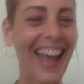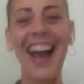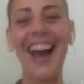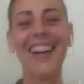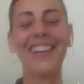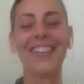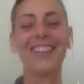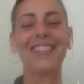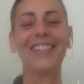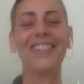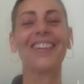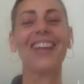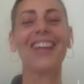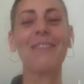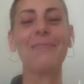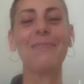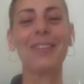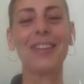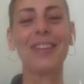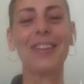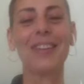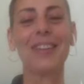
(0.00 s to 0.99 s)
how you and I
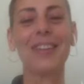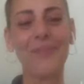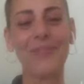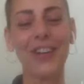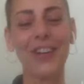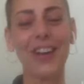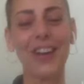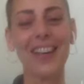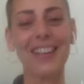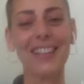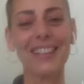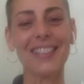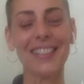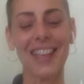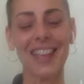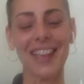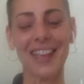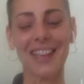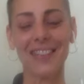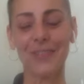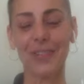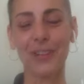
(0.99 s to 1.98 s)
became friends
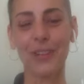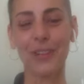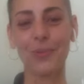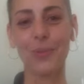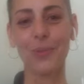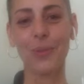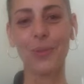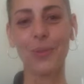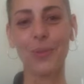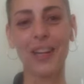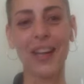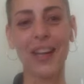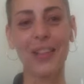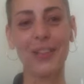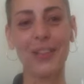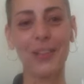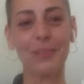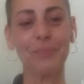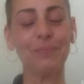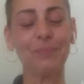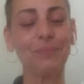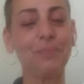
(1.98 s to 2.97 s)
and worked with one
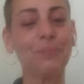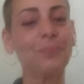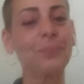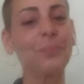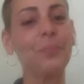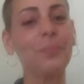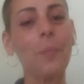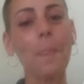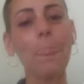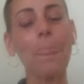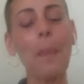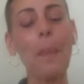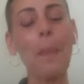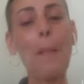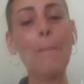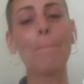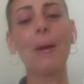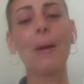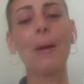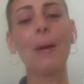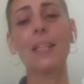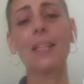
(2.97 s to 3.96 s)
another.
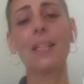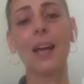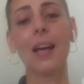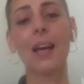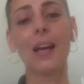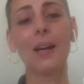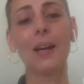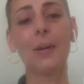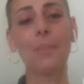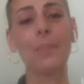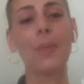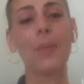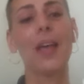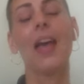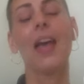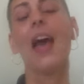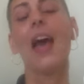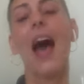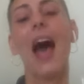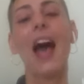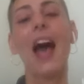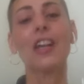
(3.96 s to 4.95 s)
But um,
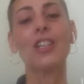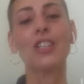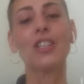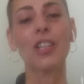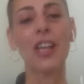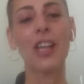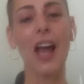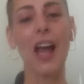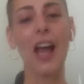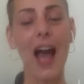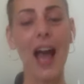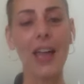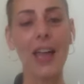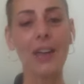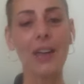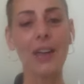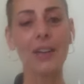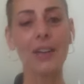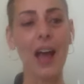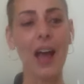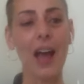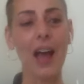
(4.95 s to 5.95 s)
actually,
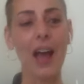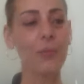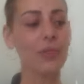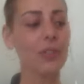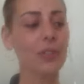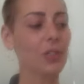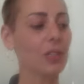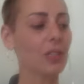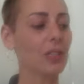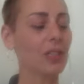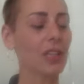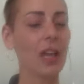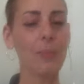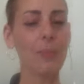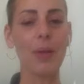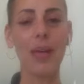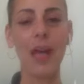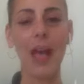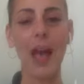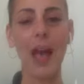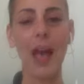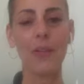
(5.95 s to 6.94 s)
I I was just
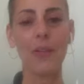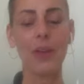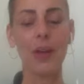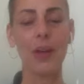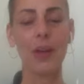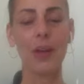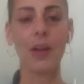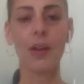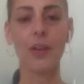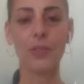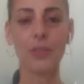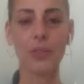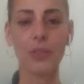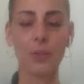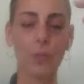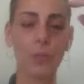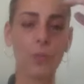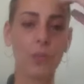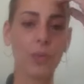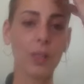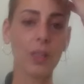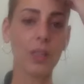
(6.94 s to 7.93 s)
coming out of
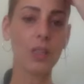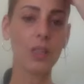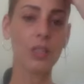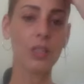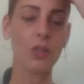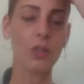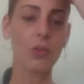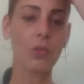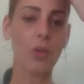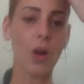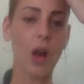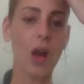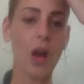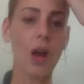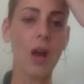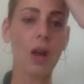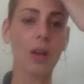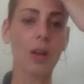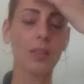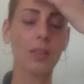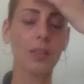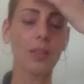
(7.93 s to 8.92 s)
some really
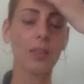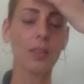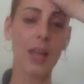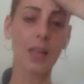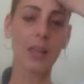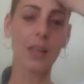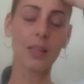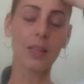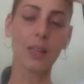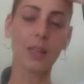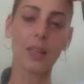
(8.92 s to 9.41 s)
strong like